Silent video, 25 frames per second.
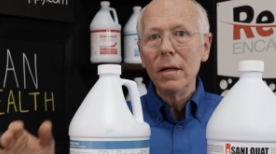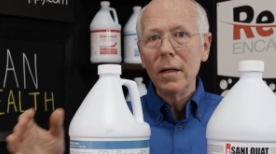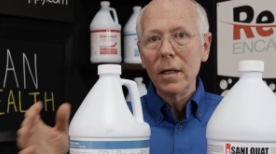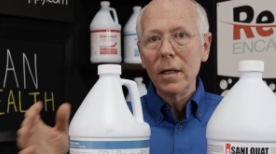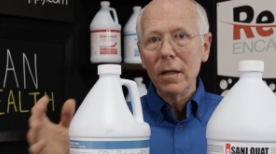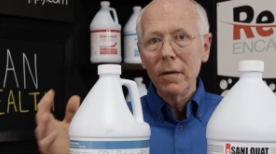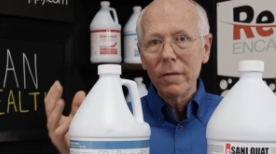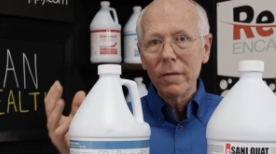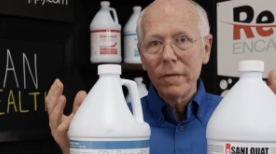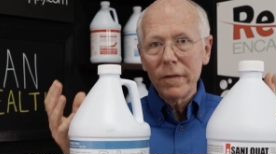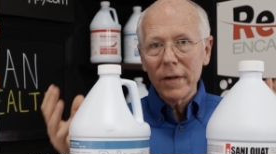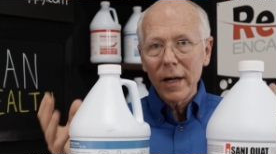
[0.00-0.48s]

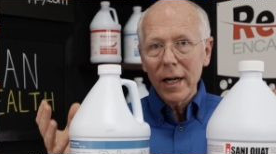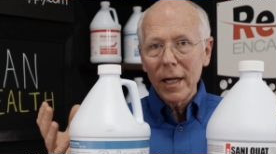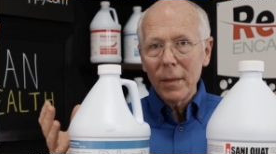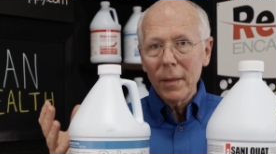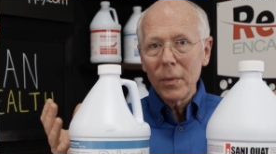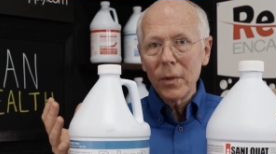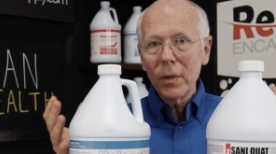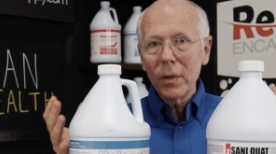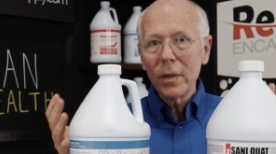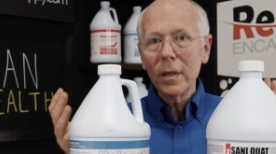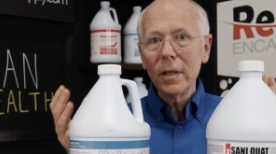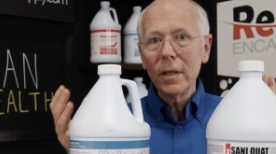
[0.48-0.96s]

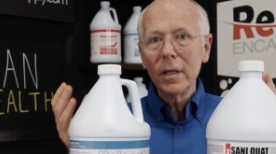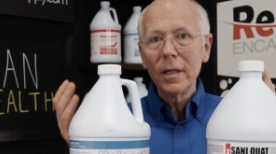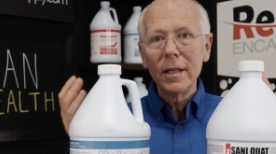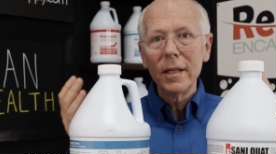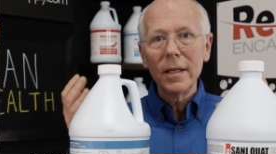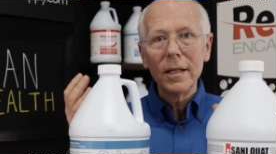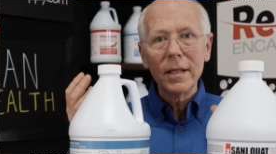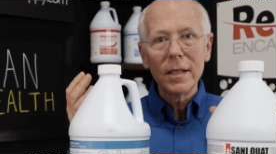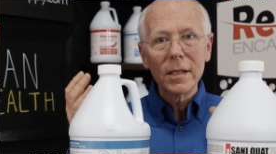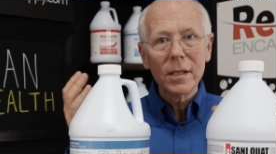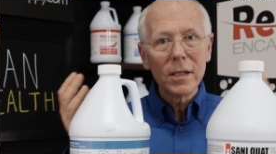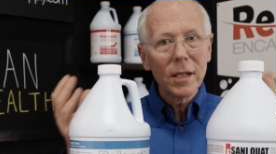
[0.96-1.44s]
Fiber,
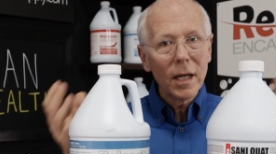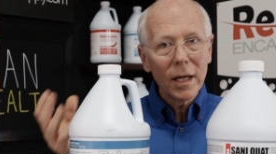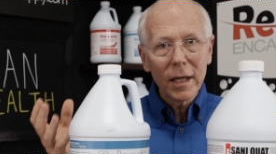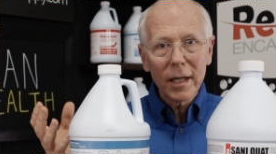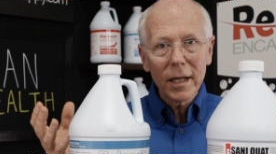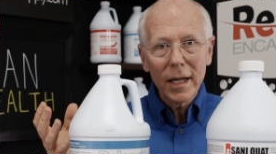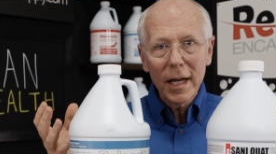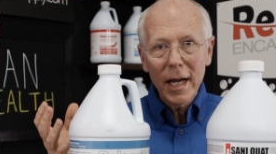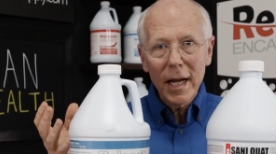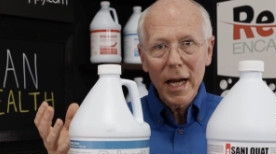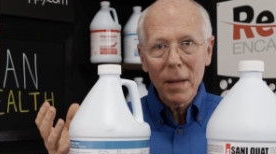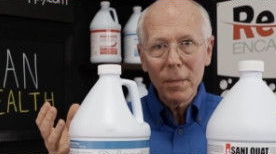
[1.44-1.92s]
it's not
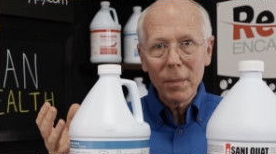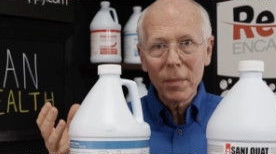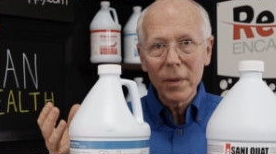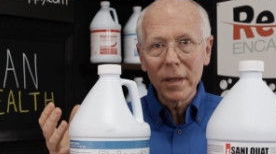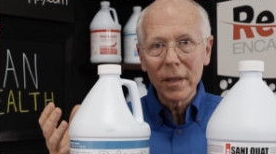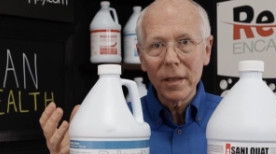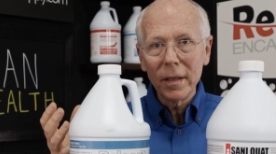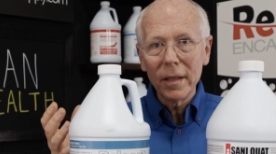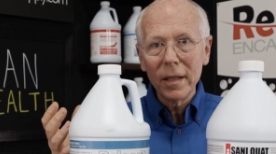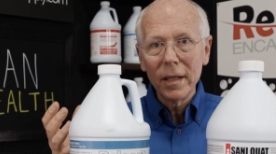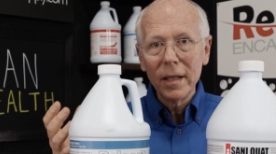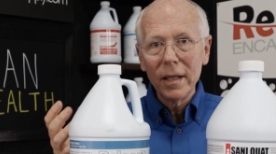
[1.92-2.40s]
going to
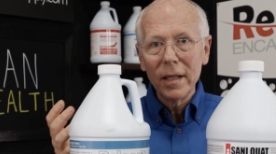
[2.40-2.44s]
happen.